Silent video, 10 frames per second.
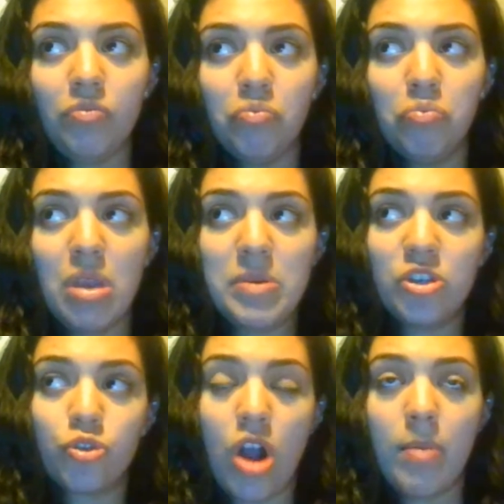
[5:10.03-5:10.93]
maybe
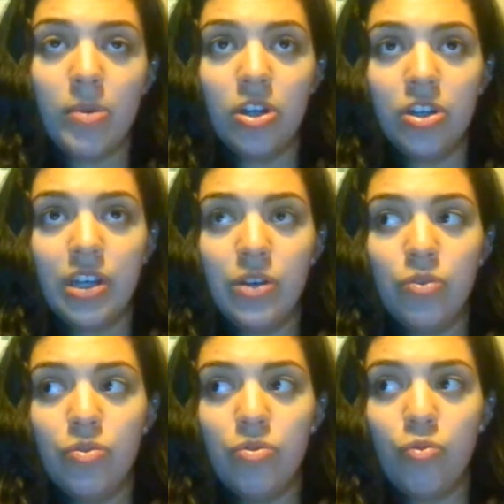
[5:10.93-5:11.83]
drama
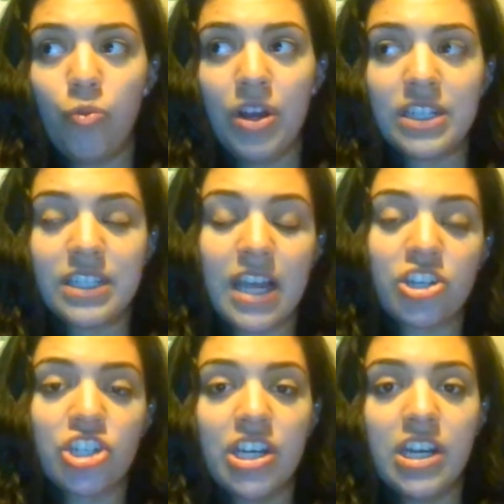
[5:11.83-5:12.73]
in one
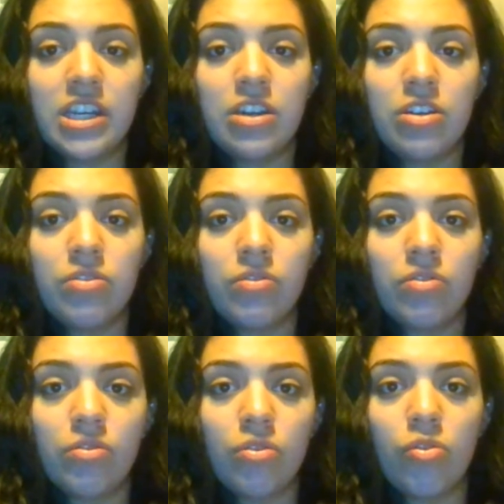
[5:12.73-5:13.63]
session
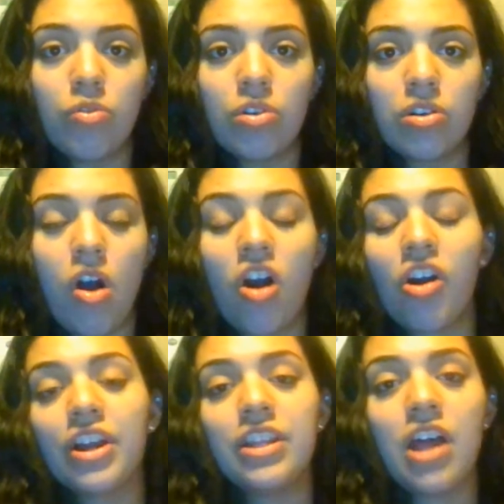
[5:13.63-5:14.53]
or
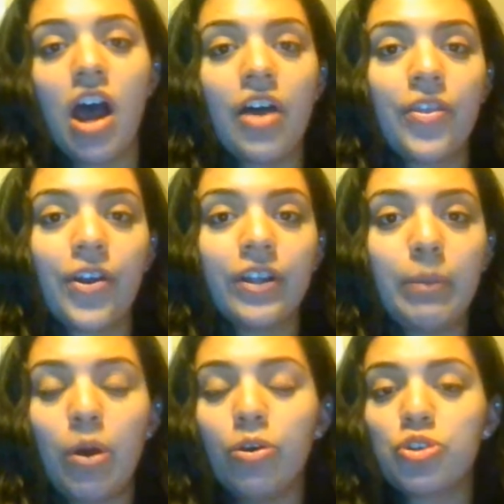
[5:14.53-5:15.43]
art in the other and then
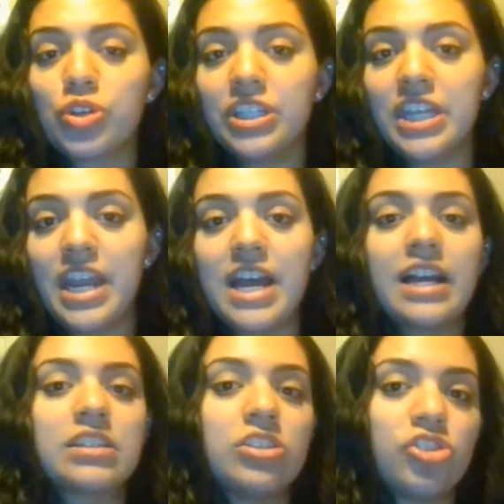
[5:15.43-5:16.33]
poetry in the
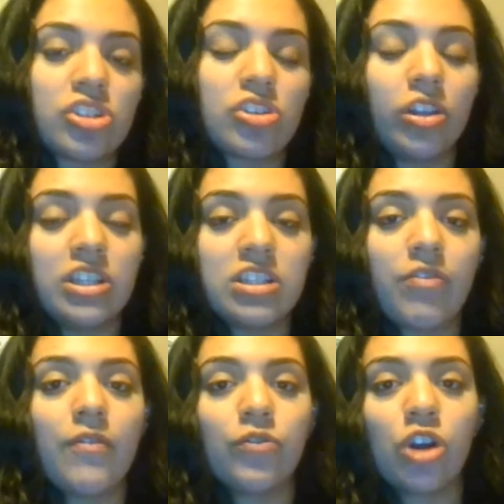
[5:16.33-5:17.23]
next. It's just all these
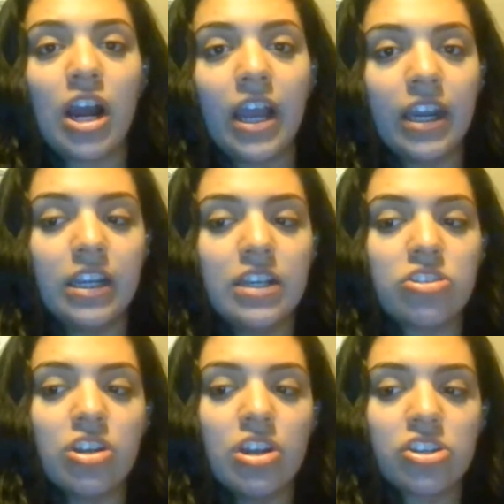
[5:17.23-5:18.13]
different varieties,
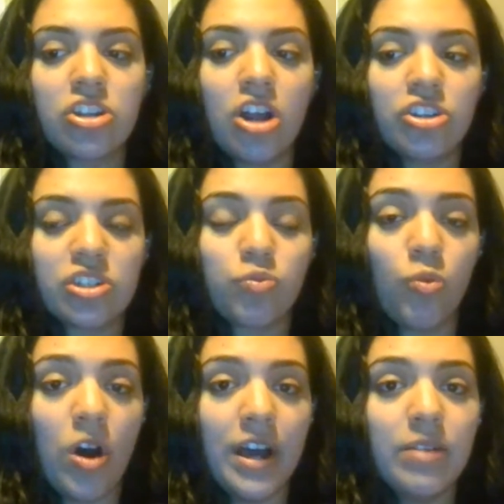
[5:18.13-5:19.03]
and it's not just
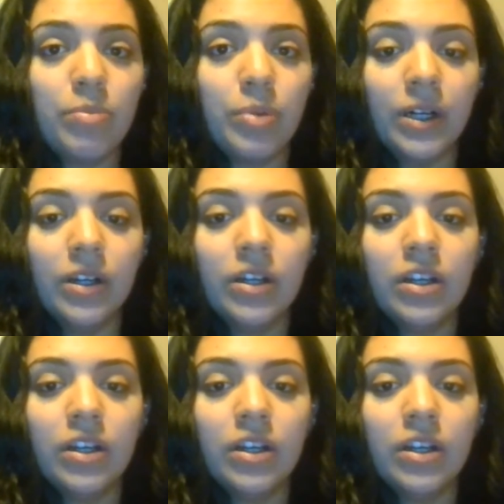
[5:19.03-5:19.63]
one, but